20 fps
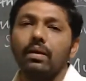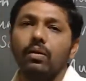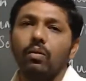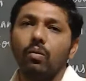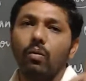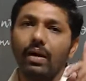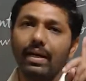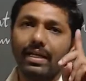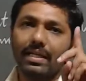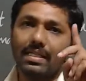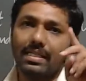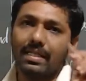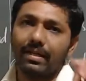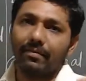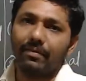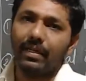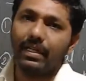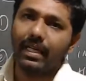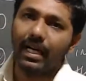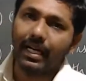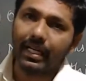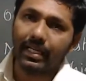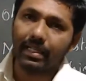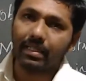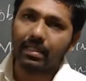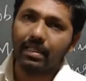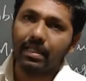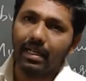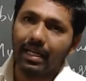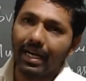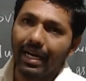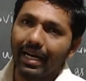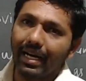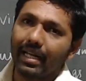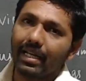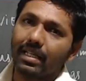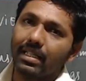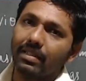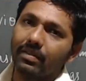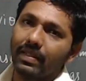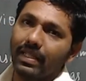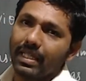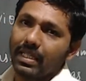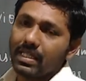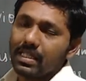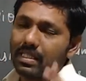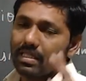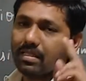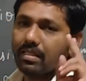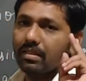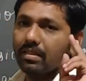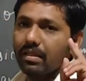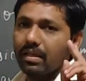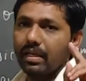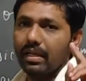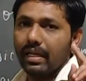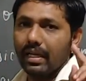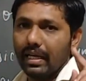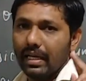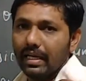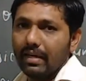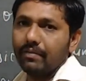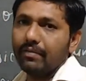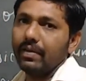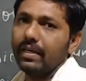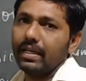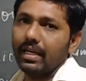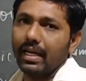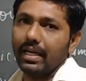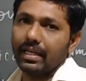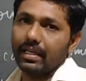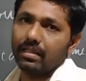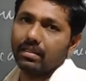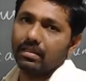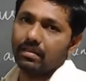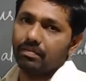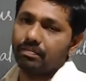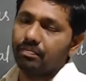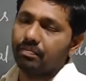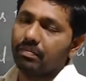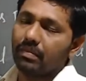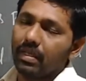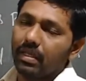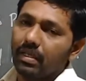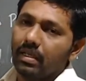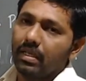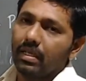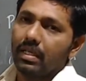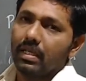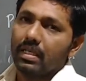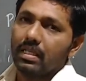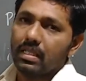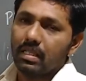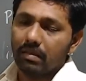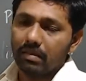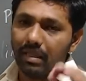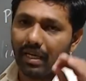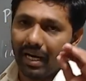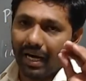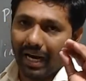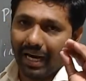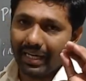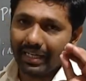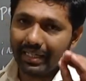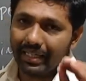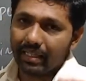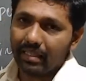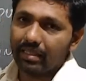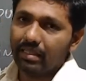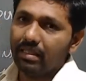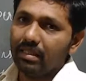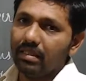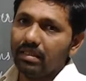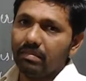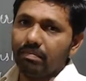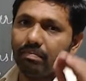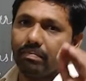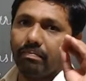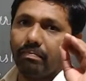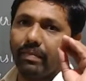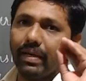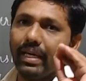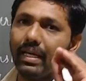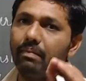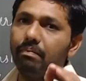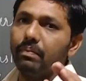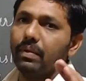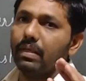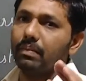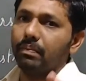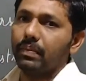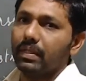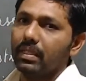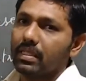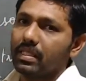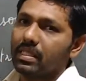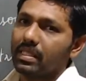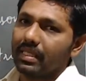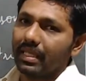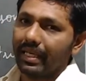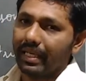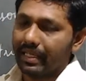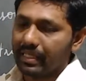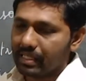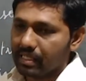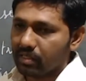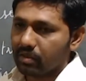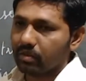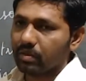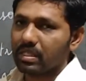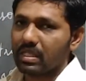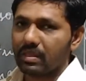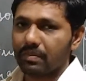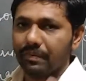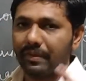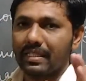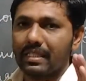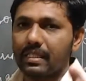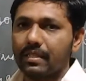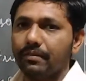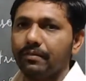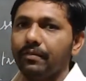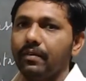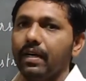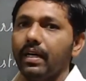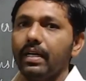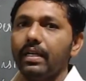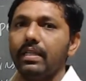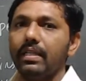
One is definite article and another one is indefinite article. So the article main purpose is to specify